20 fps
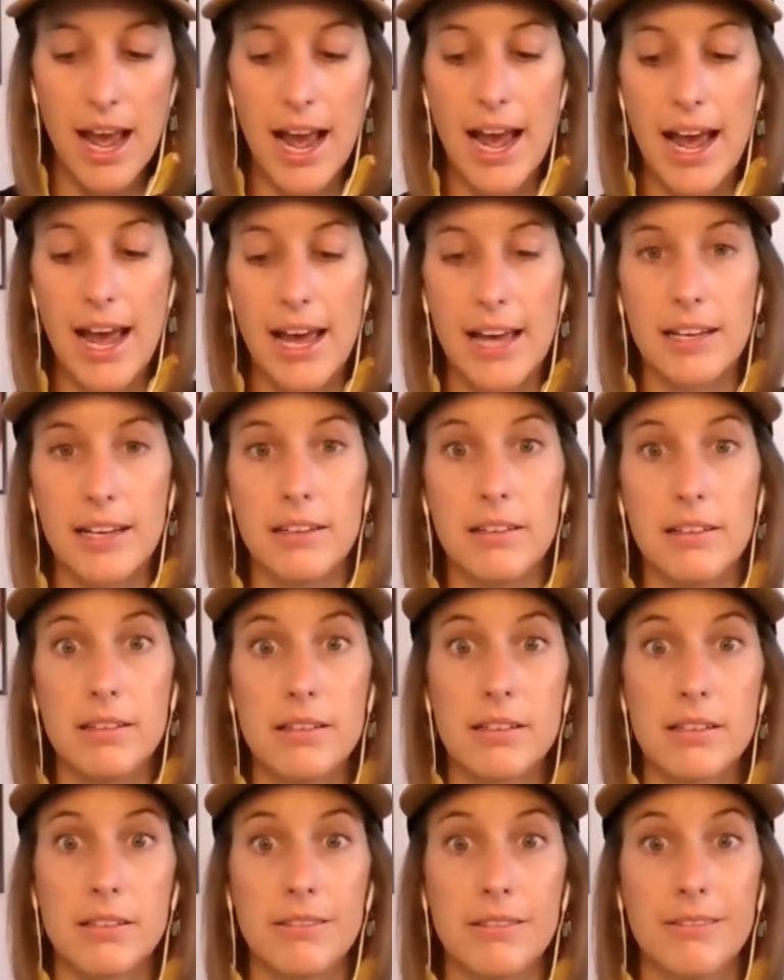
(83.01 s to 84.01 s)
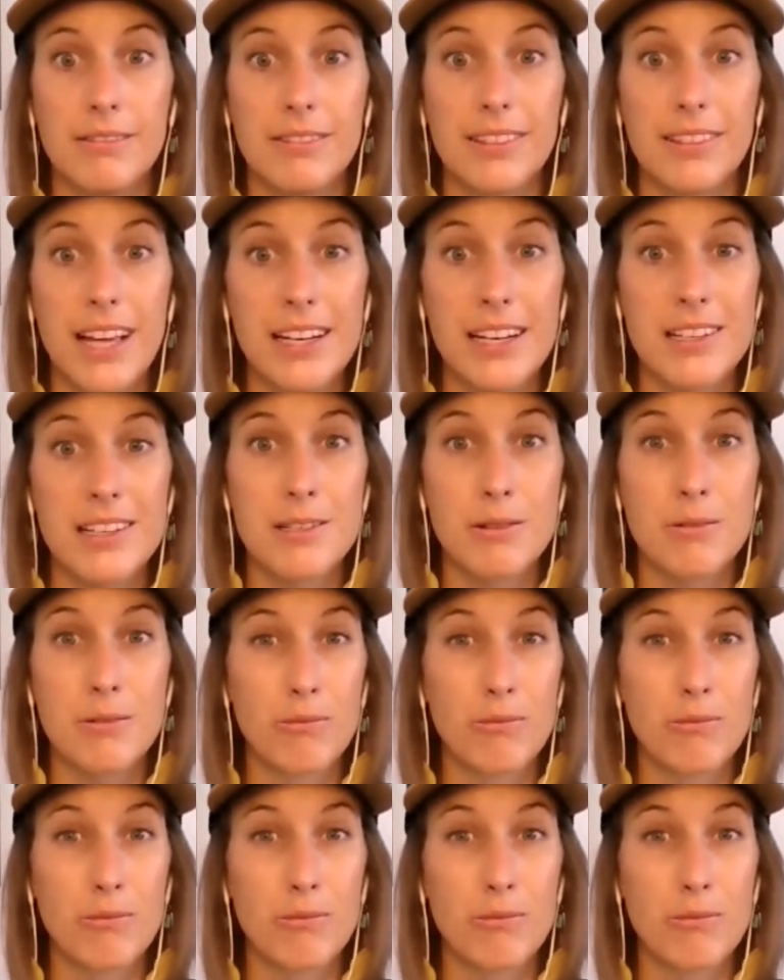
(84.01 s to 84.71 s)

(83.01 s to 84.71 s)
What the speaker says: And that is